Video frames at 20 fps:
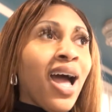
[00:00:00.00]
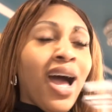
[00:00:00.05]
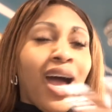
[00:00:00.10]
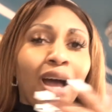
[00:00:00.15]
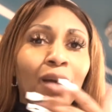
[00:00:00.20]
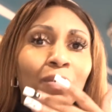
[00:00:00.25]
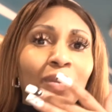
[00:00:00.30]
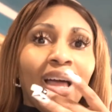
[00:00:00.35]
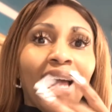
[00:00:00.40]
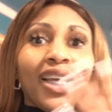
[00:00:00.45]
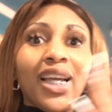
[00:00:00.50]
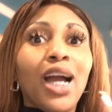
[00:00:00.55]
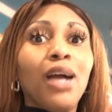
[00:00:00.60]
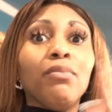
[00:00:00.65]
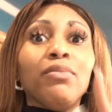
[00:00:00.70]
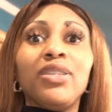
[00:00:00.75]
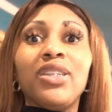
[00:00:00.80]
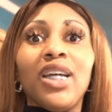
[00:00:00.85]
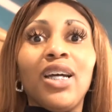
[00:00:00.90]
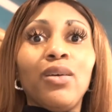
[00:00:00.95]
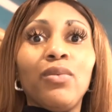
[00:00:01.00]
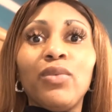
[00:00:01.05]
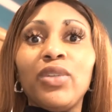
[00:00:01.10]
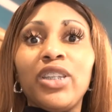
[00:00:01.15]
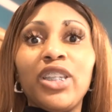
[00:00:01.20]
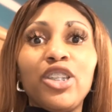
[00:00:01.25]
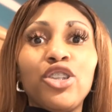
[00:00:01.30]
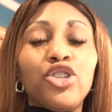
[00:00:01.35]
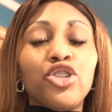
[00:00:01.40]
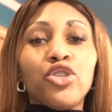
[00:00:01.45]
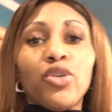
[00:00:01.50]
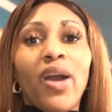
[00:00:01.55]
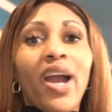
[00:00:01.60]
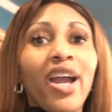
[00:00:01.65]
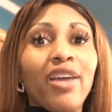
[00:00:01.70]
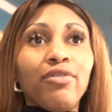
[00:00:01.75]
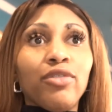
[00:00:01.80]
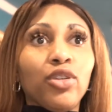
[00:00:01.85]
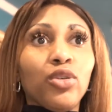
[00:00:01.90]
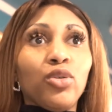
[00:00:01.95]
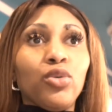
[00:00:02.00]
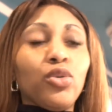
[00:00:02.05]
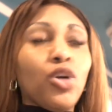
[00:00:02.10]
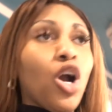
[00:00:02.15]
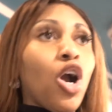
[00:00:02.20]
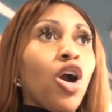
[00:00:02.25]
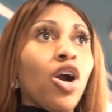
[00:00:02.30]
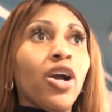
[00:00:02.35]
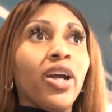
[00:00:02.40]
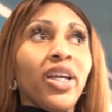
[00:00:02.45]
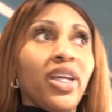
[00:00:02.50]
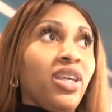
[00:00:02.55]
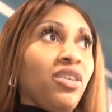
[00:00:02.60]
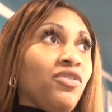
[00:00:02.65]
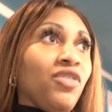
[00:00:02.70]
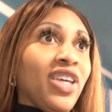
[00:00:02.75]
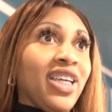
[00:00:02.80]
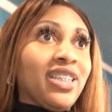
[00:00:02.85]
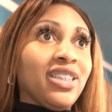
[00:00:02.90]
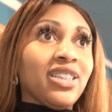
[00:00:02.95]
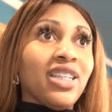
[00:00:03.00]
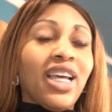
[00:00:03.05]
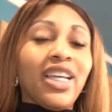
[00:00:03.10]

I'm like, I'm done with these drive-thru car events.